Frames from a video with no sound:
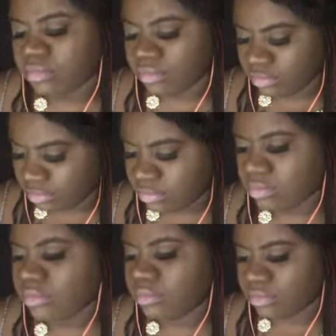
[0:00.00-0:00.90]
Too much
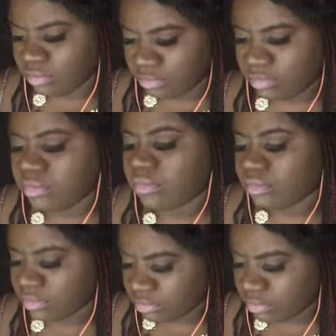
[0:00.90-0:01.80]
talking.
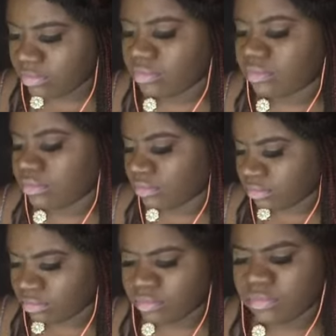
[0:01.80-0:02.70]
All the petty shit.